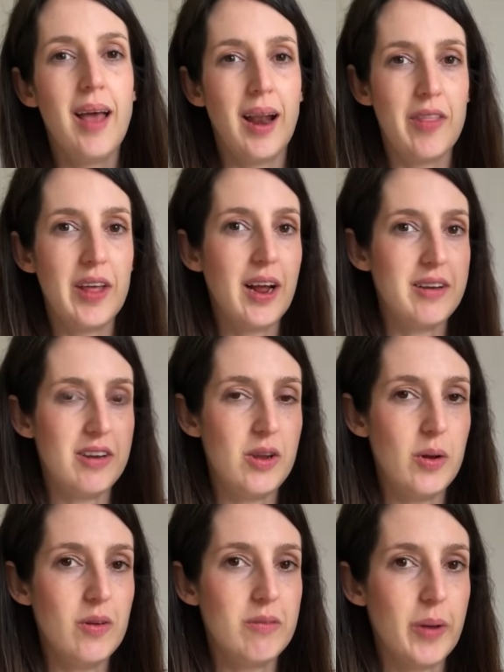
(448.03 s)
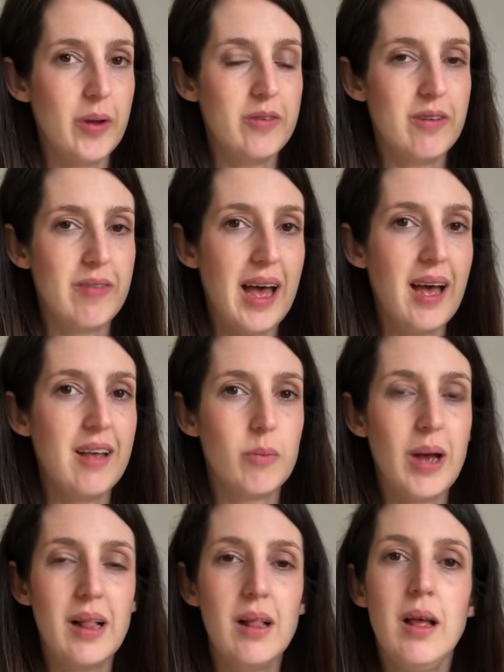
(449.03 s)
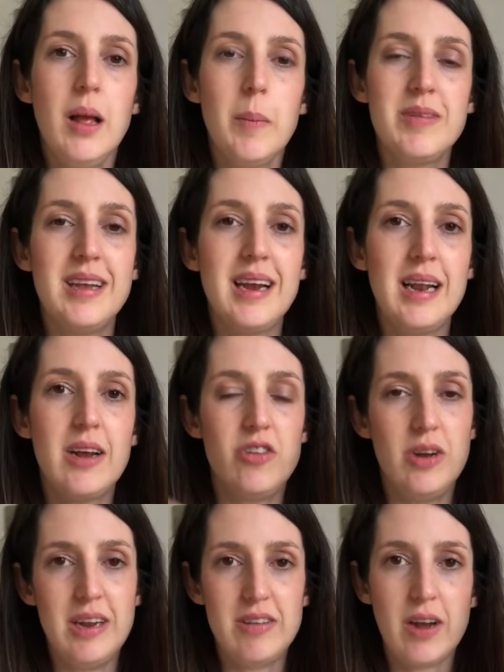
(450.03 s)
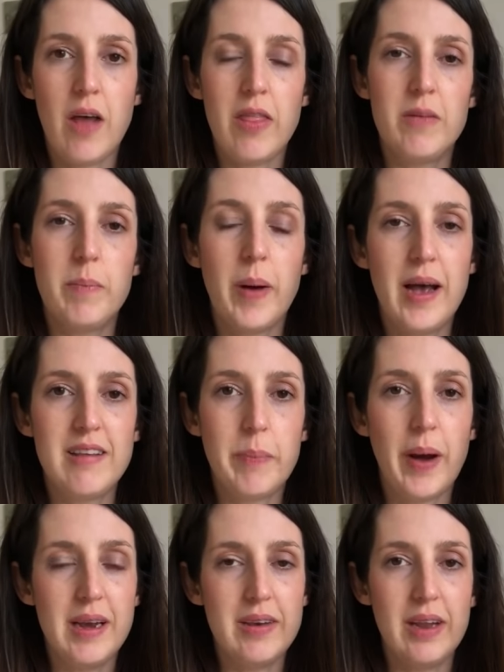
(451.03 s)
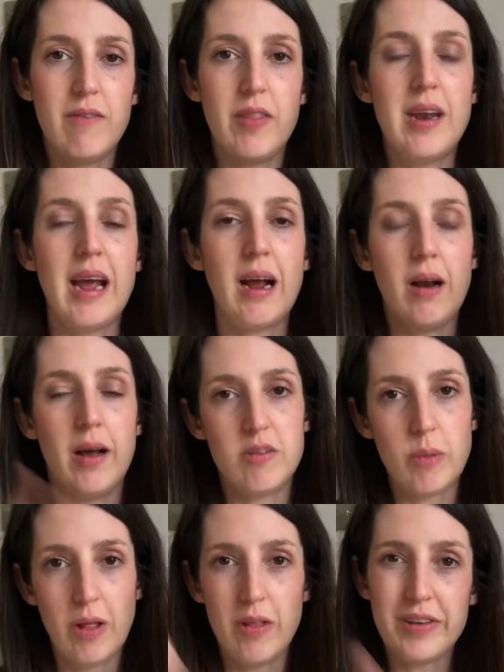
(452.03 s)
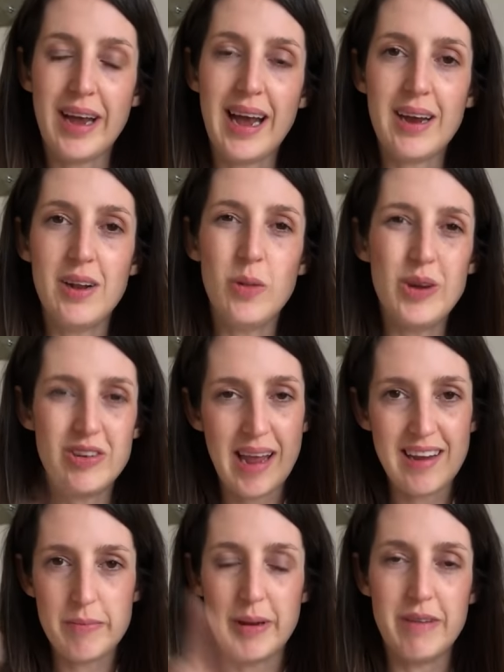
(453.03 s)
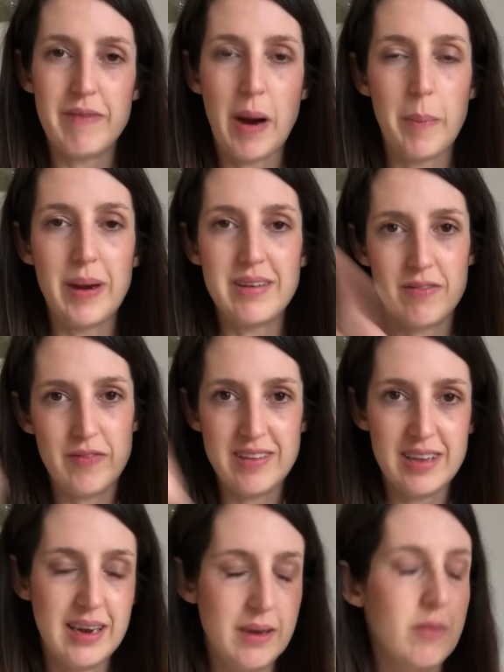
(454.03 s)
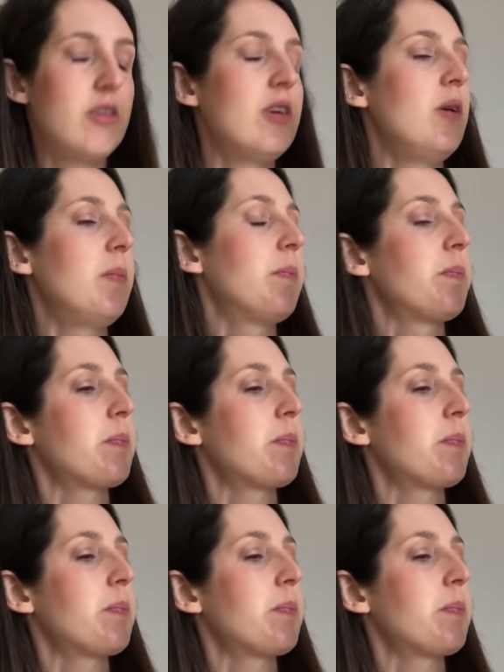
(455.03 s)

And I think I did use most of that as well, particularly because you need to cut the bias binding for the neckline as well on the diagonal, which takes a bit of fabric to fit in too.